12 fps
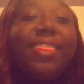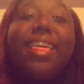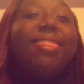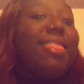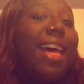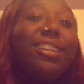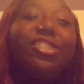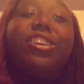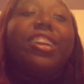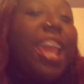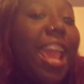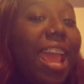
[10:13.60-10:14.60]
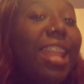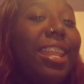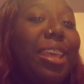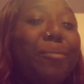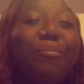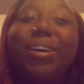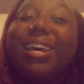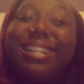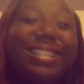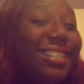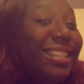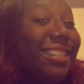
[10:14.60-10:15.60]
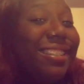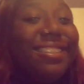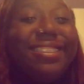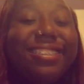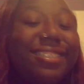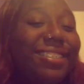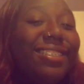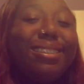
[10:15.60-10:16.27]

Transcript: then that's your candy, but uh,